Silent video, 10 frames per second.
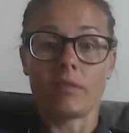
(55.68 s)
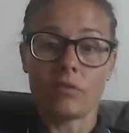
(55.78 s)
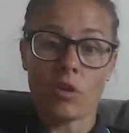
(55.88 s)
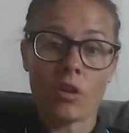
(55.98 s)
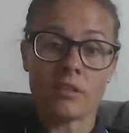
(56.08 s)

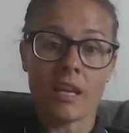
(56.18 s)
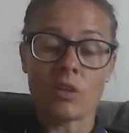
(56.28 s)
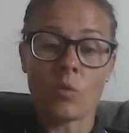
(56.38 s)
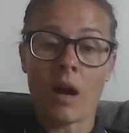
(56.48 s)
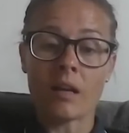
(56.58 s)
Sean's there,
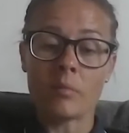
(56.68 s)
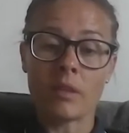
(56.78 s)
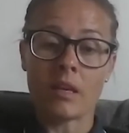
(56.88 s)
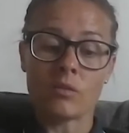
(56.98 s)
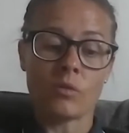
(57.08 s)
you know, I can be
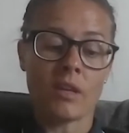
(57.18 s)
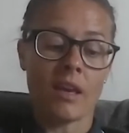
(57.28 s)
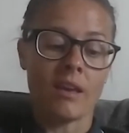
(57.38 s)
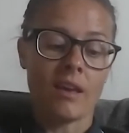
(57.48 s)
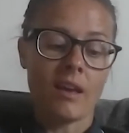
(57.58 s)
there. So
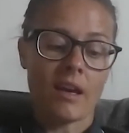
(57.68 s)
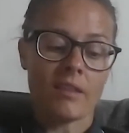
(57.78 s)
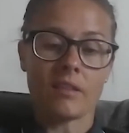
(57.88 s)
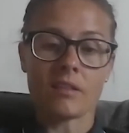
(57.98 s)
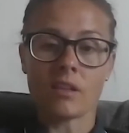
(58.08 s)
yeah, I
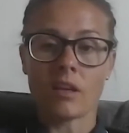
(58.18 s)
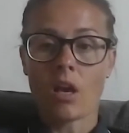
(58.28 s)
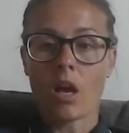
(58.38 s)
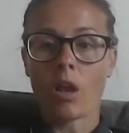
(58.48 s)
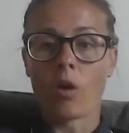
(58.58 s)
think there's
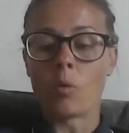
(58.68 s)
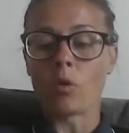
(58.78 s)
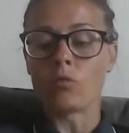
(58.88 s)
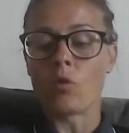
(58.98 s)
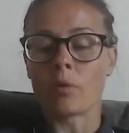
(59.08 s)
a lot
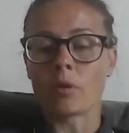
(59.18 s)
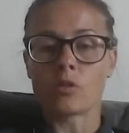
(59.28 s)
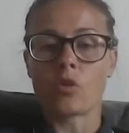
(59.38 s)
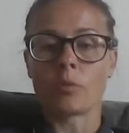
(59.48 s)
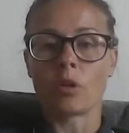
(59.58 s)
more role models
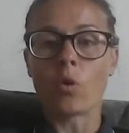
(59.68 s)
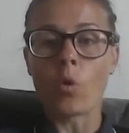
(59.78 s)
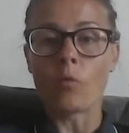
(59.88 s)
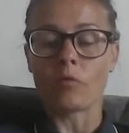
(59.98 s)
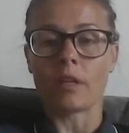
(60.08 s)
coming, and
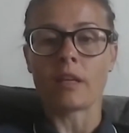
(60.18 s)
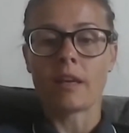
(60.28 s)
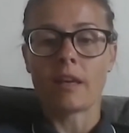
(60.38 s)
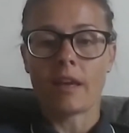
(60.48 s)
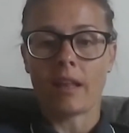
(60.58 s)
hopefully
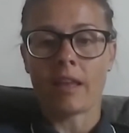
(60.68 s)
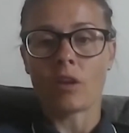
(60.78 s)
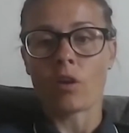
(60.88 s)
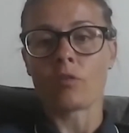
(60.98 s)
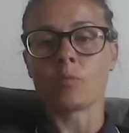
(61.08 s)
it'll
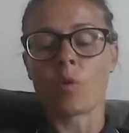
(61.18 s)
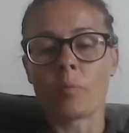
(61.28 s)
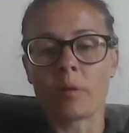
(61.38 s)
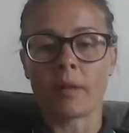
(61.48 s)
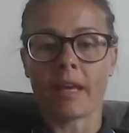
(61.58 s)
encourage more
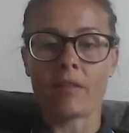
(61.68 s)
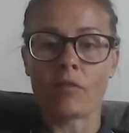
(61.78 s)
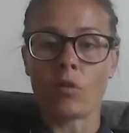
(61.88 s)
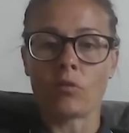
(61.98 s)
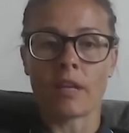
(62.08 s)
to get
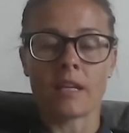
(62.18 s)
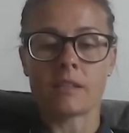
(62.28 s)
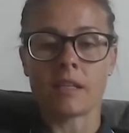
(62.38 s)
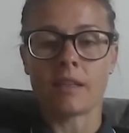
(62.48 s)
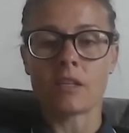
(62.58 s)
involved. And like you
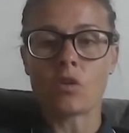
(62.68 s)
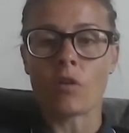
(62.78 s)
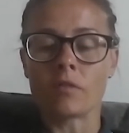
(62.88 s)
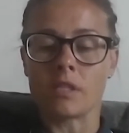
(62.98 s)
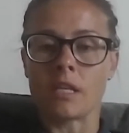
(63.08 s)
say, these
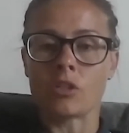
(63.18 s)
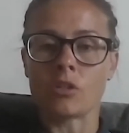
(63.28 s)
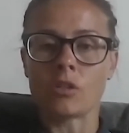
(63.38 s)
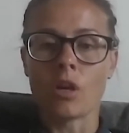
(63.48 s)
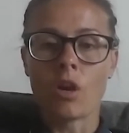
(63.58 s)

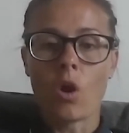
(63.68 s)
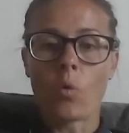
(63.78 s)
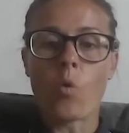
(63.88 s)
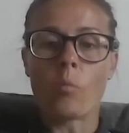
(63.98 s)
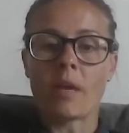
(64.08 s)
conversations
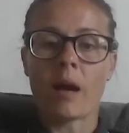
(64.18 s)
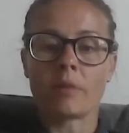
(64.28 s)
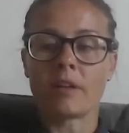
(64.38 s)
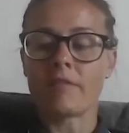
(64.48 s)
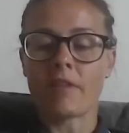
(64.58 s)
won't be
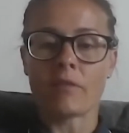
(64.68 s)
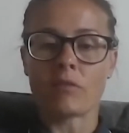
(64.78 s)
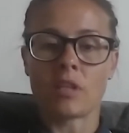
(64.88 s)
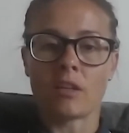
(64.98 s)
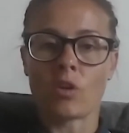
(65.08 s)
happening in 5 or
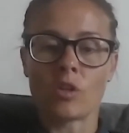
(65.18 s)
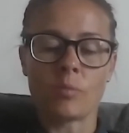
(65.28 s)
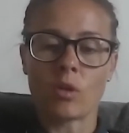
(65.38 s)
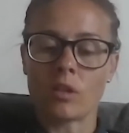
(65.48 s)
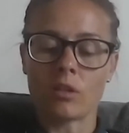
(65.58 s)
10 years
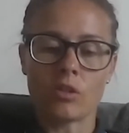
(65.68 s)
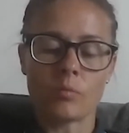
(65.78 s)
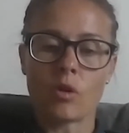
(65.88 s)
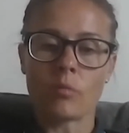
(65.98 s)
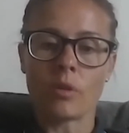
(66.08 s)
because it'll just
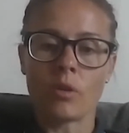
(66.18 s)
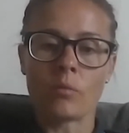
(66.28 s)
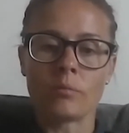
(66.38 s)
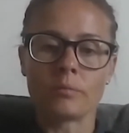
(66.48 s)
become the norm.